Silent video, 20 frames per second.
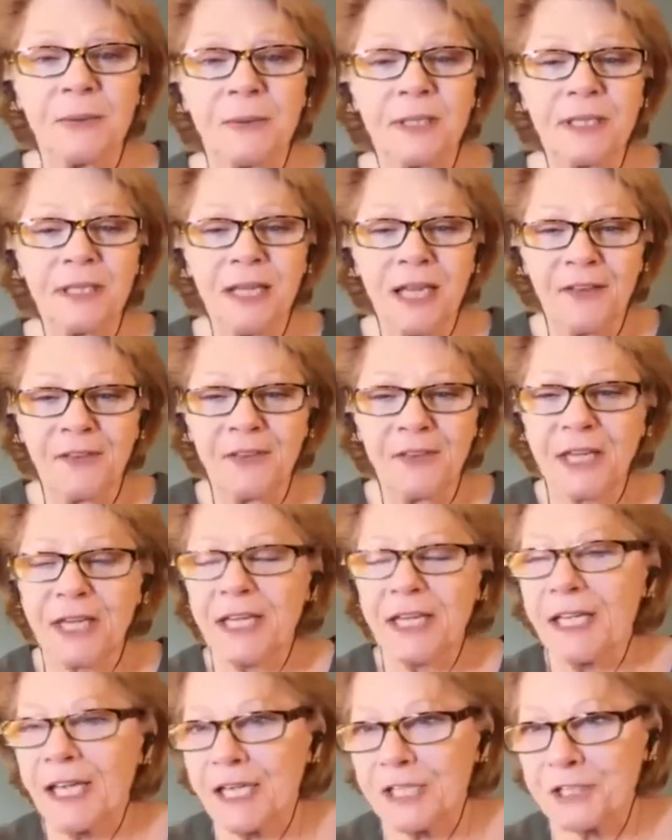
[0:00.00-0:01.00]
and the
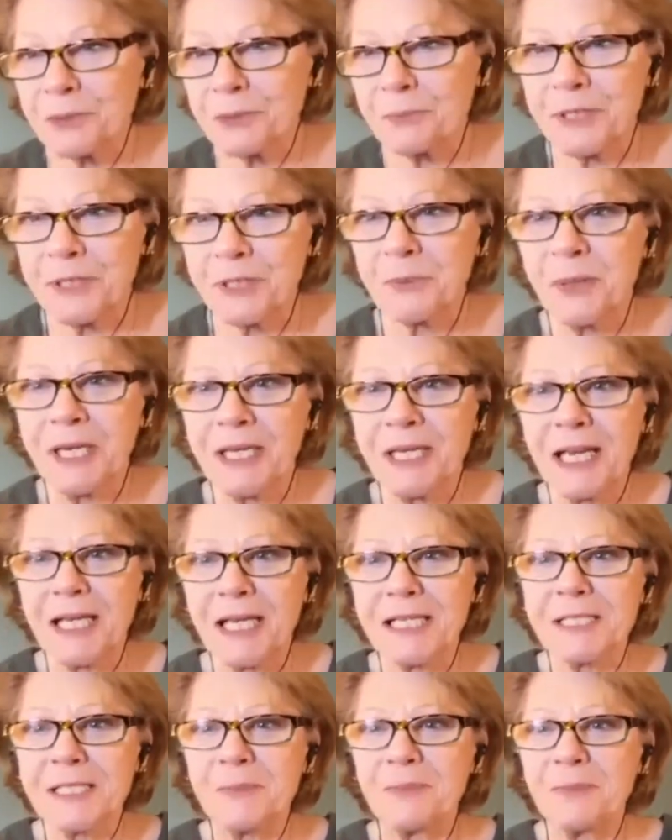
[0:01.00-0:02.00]
connection between our
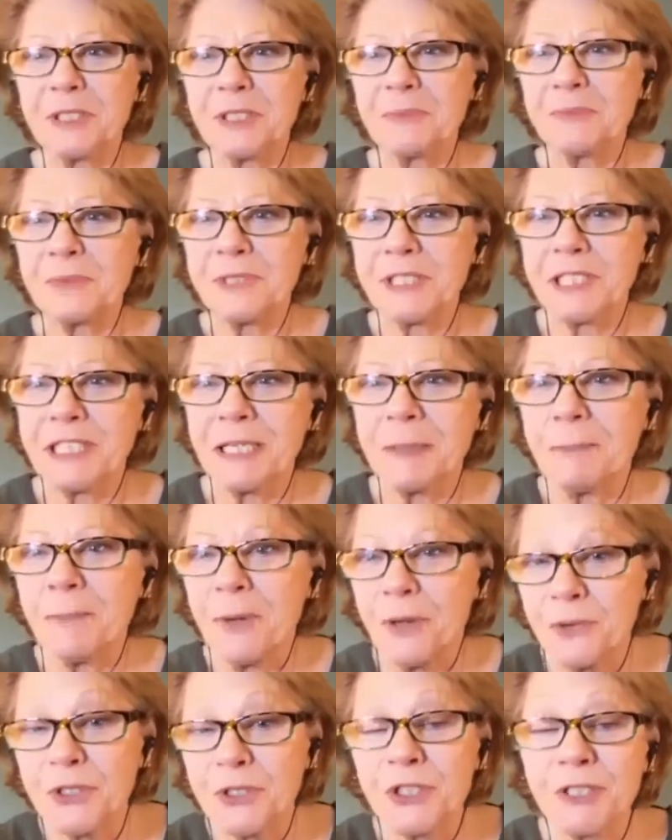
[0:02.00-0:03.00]
symptoms and
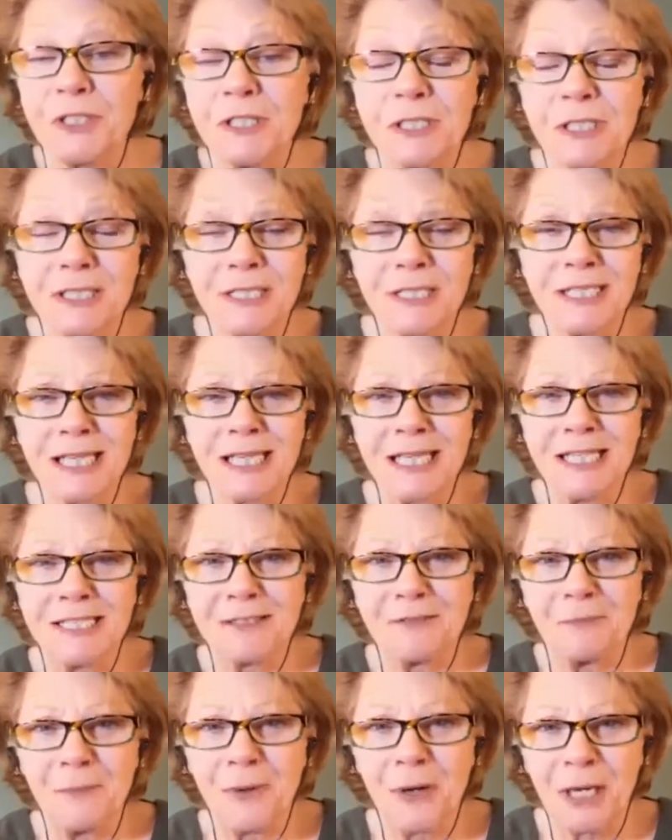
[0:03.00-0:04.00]
emotions and state
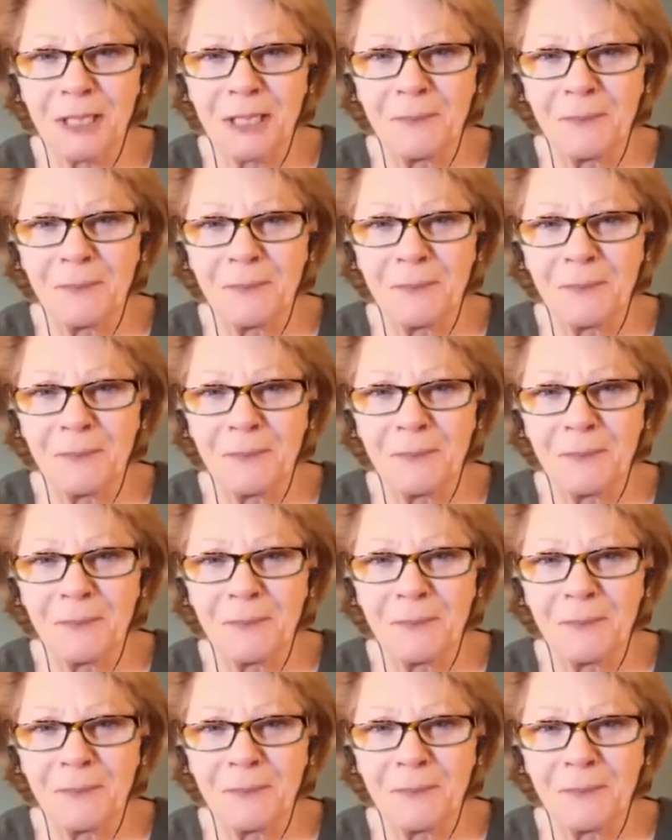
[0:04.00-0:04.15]
of mind.